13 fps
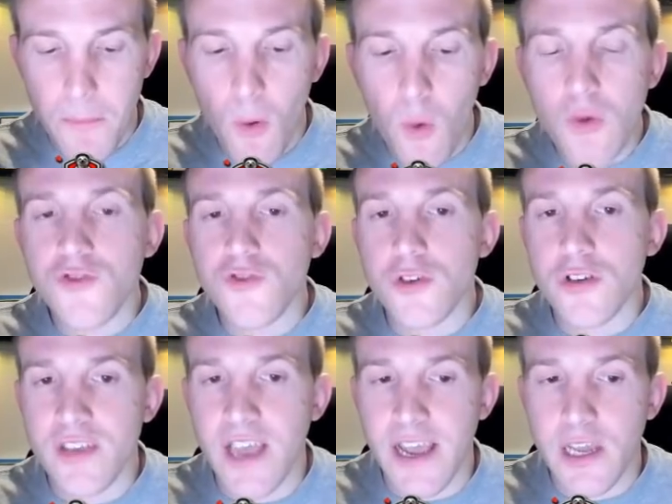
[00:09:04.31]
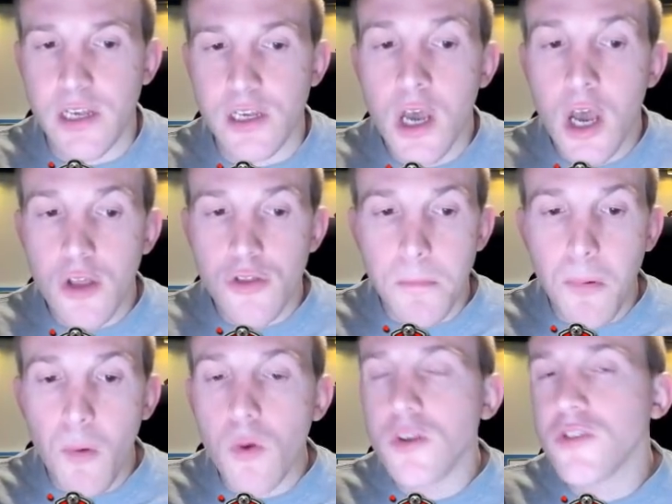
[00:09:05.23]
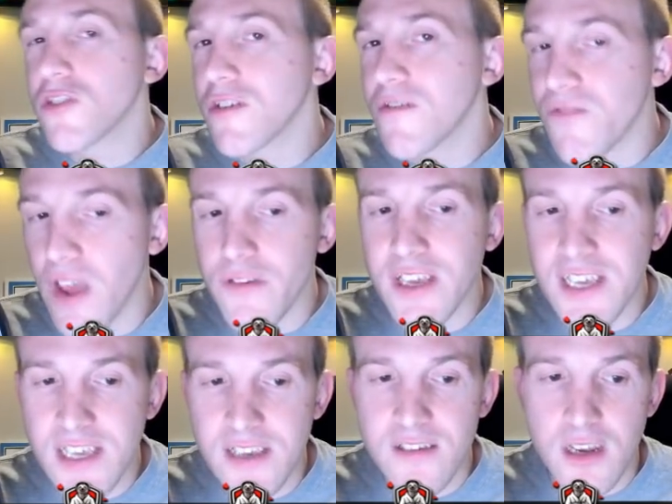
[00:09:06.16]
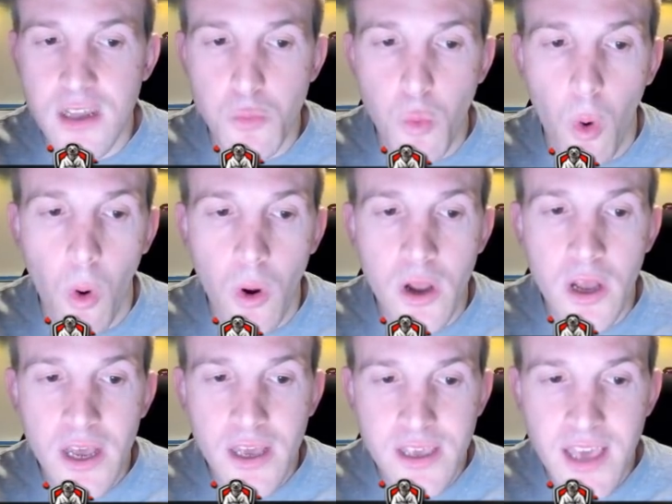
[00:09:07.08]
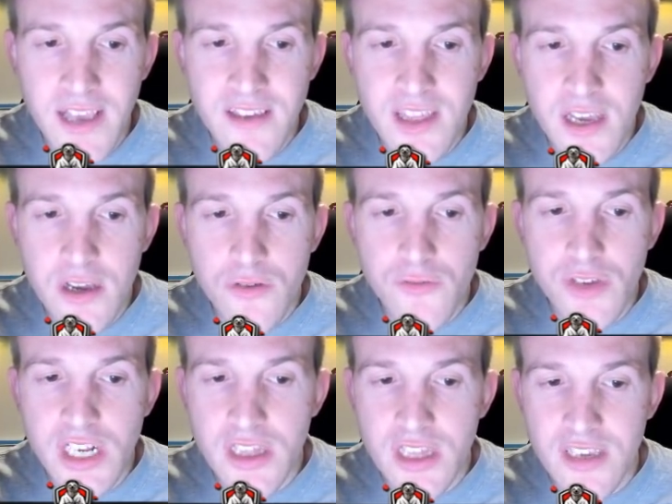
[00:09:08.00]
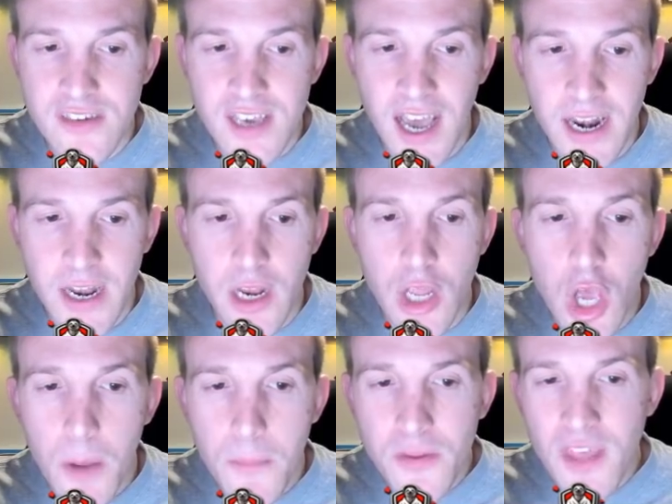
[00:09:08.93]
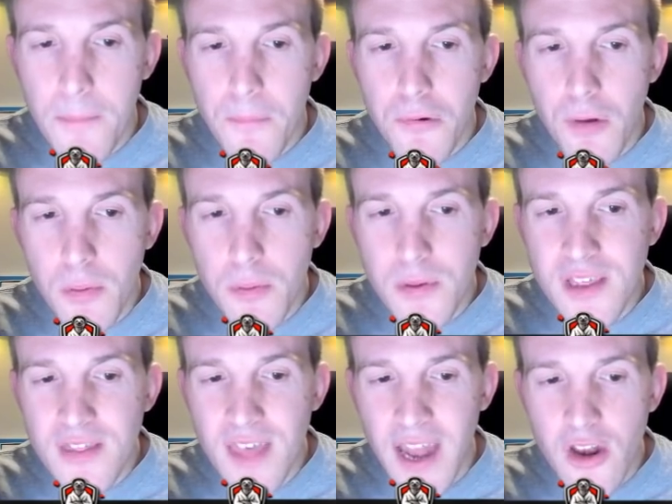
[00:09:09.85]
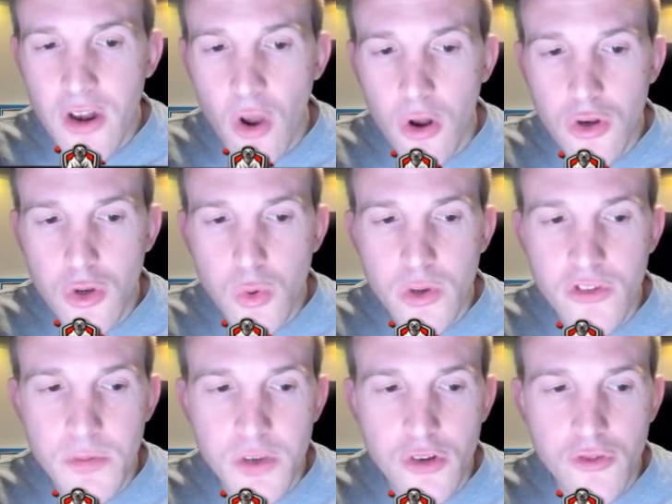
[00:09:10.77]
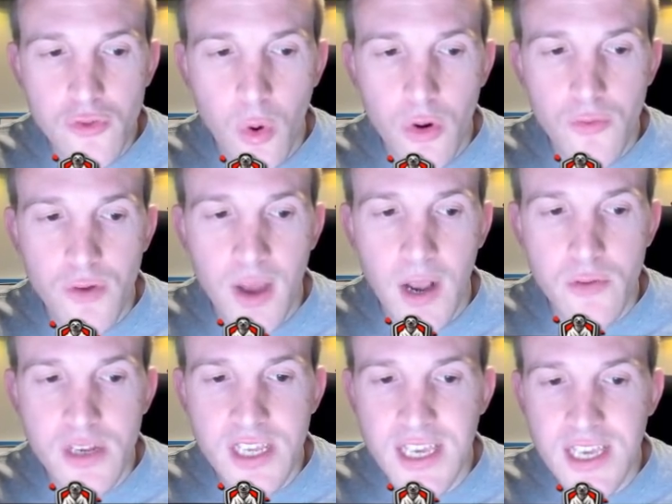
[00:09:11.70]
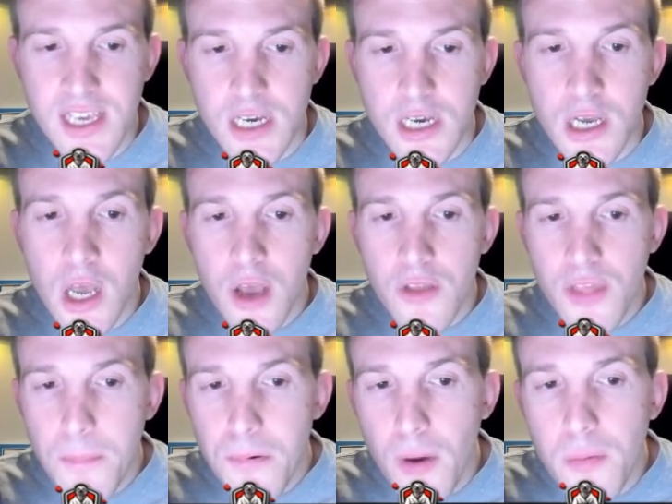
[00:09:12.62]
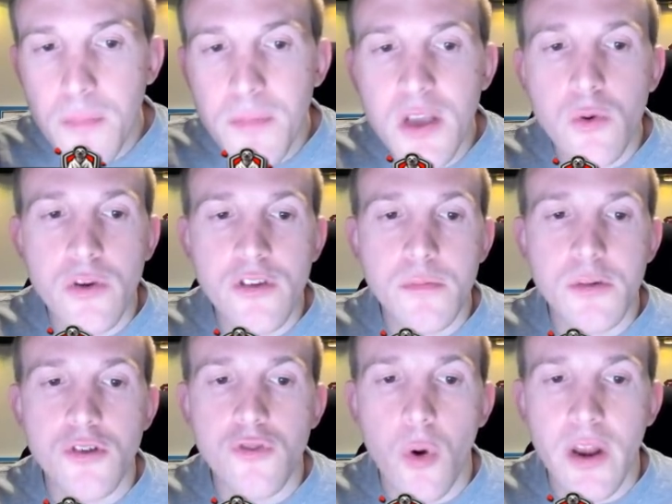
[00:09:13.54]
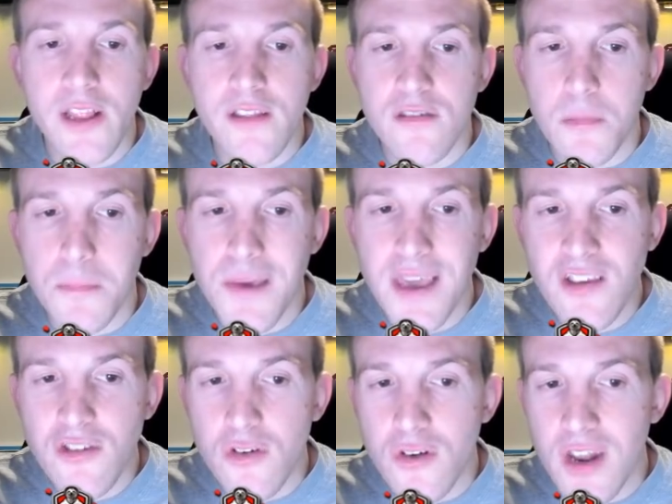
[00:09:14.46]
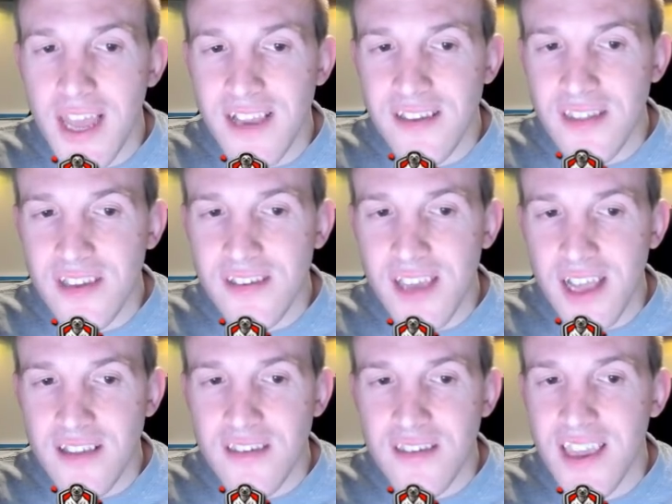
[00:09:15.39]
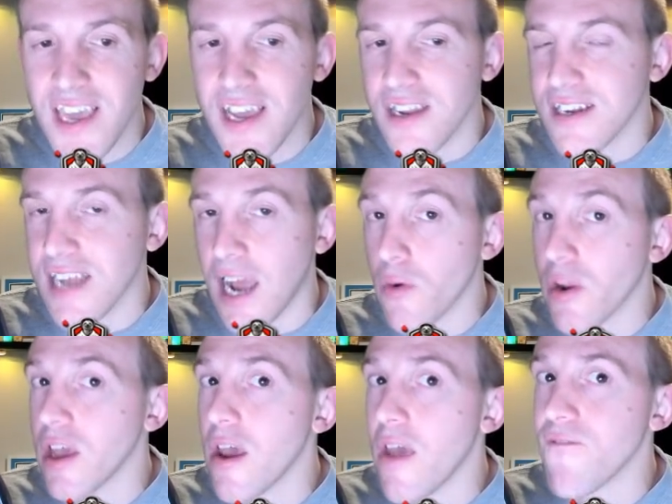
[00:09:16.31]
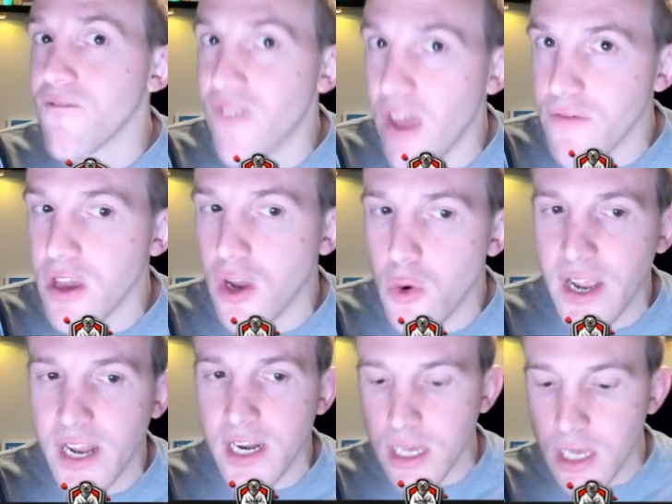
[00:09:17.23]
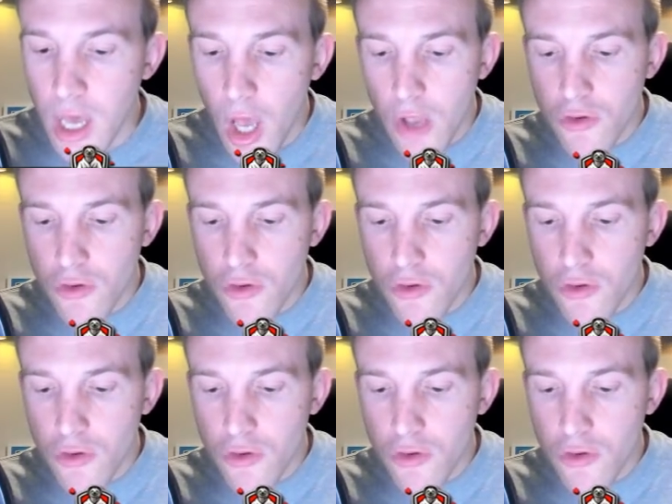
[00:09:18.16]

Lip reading: If I pause for a second, the bowlers can very easily walk. Yes, they can reach this cannon, but they're probably then not going to be drawn around here. They're probably going to be drawn into the base unless this gets taken down very quickly.